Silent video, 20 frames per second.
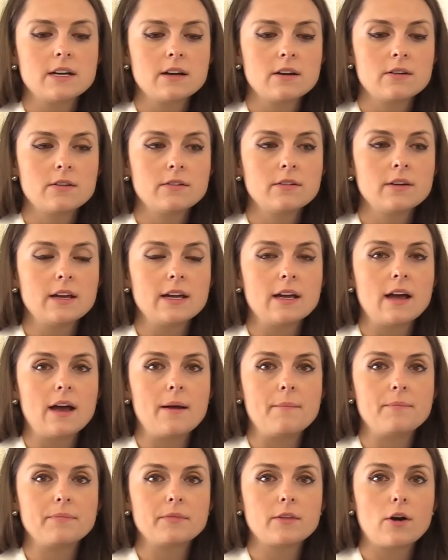down
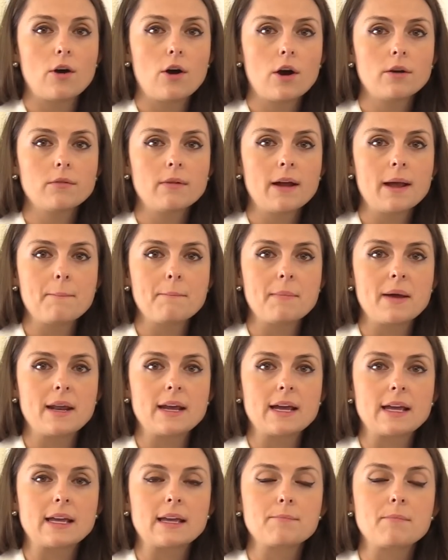um, the heart rate,
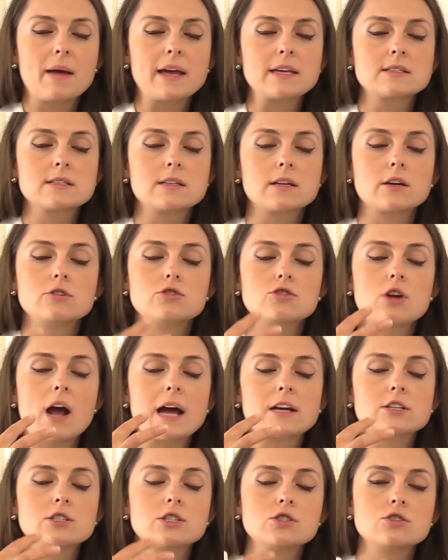but it makes the
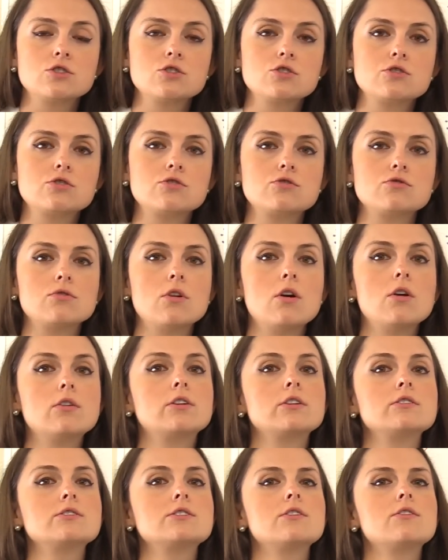contractions
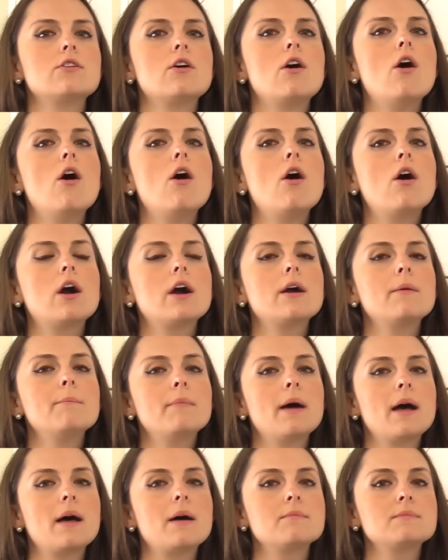stronger, so the
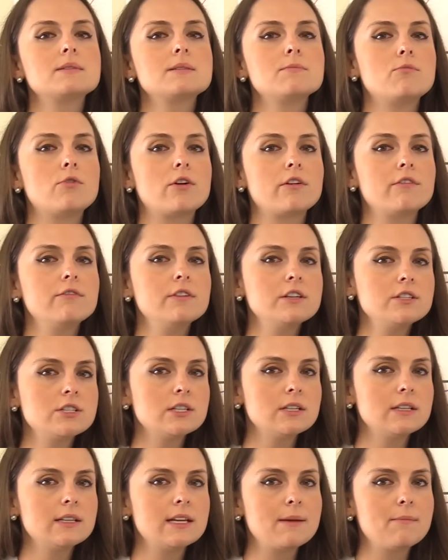heart pumps more
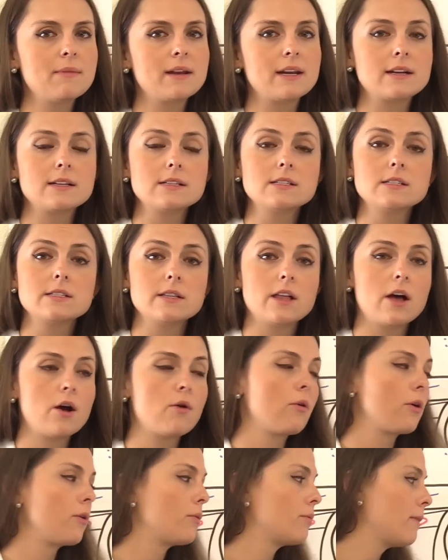efficiently, but at a
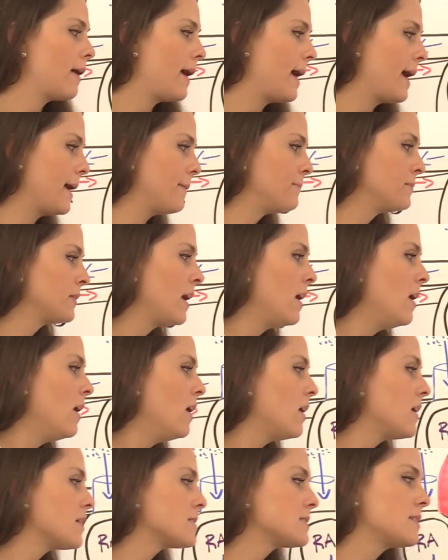slower rate.
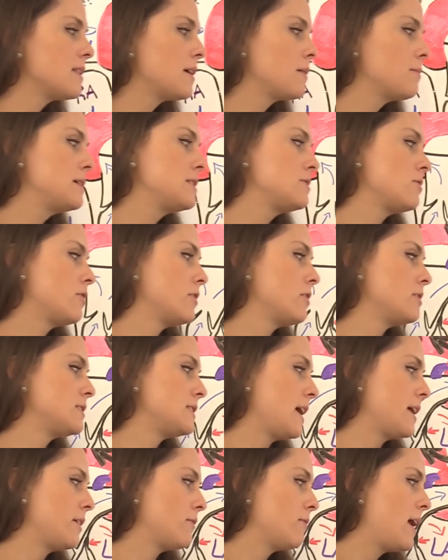Also, they can be started on
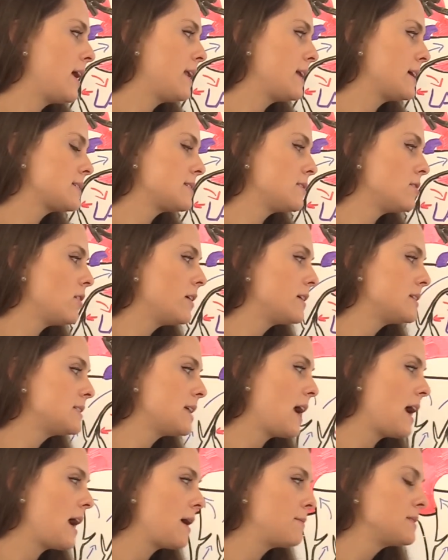diuretics. A lot
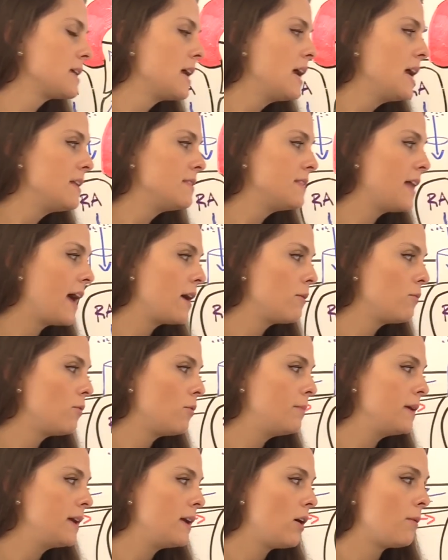of times, they
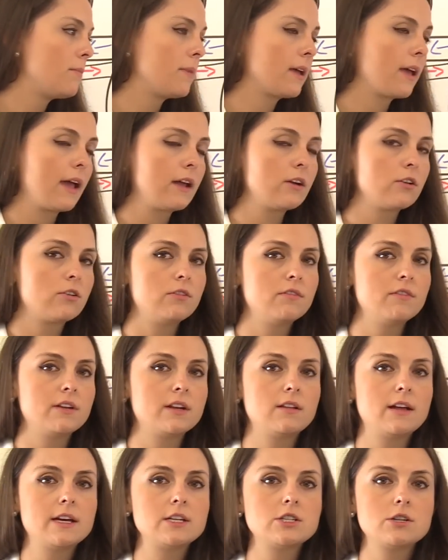will be on mechanical
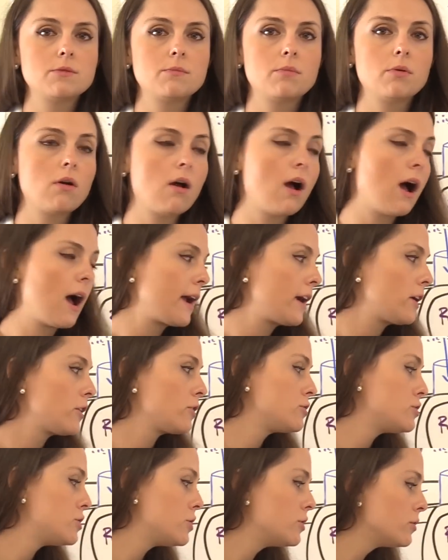ventilation
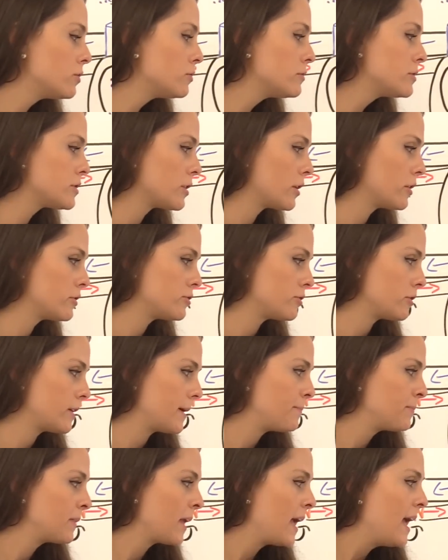prior to
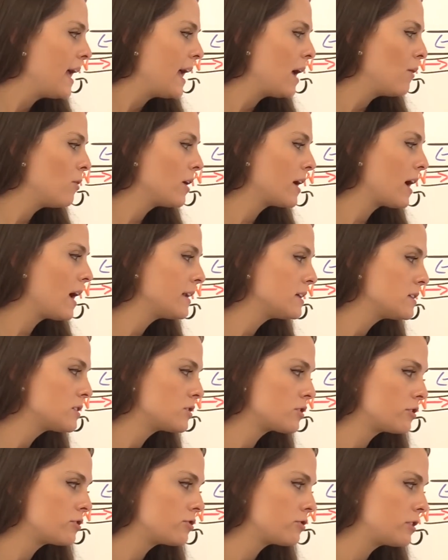surgery. And what kind of
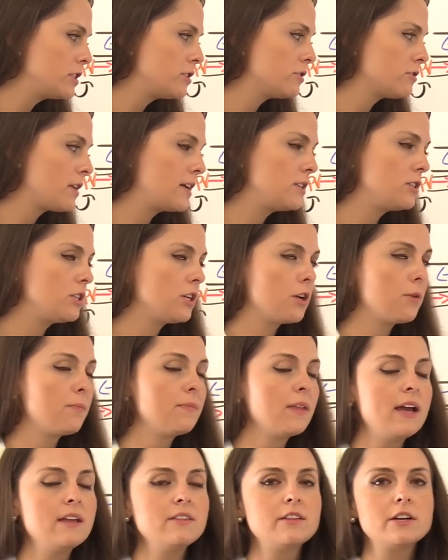surgery do they
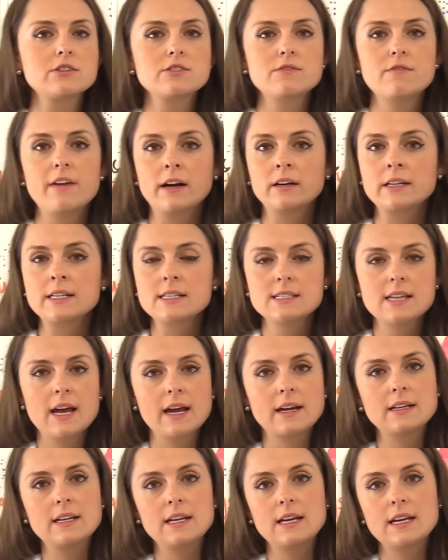do? There's various
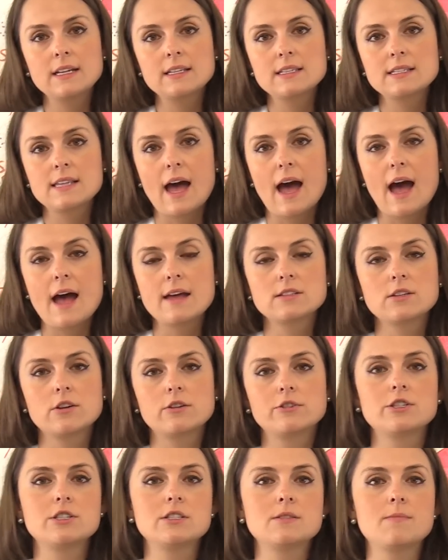techniques that
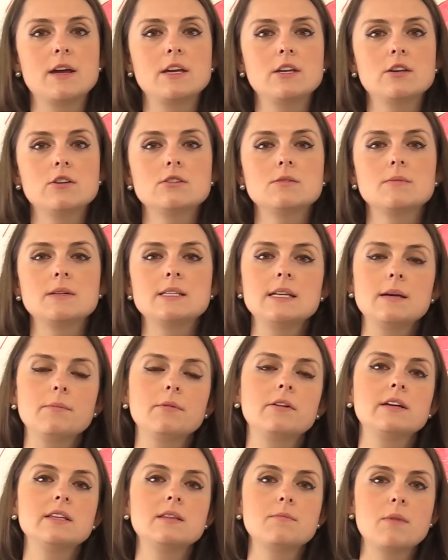surgeons may use, but
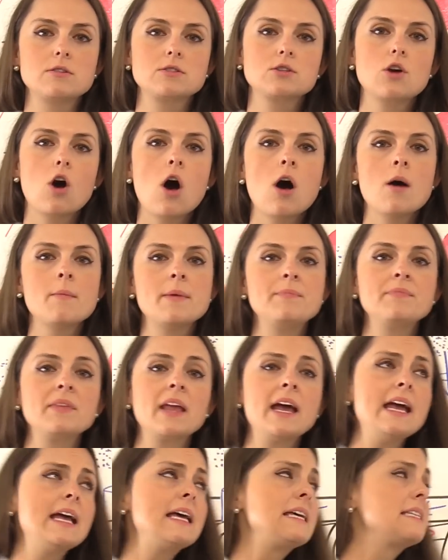typically the most common
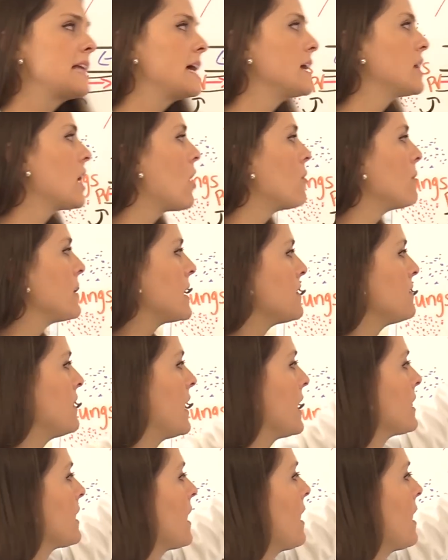is they go in, they